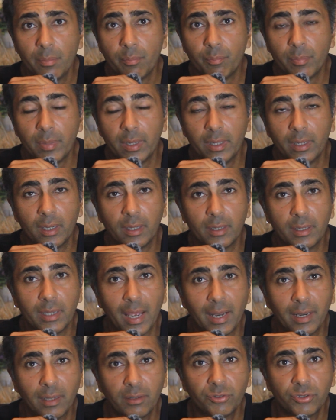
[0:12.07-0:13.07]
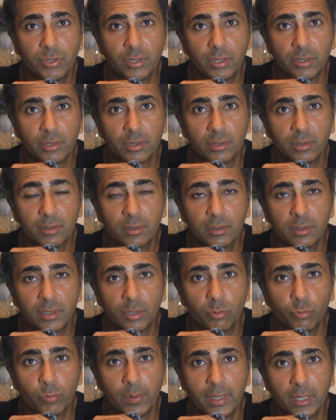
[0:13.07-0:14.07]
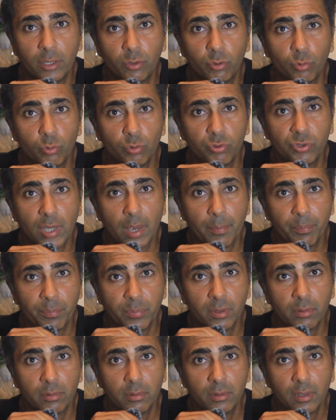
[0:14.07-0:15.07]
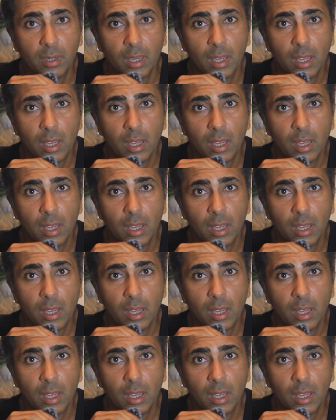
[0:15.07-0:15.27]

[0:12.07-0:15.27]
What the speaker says: meaning Jannik Sinner, the 22 champion,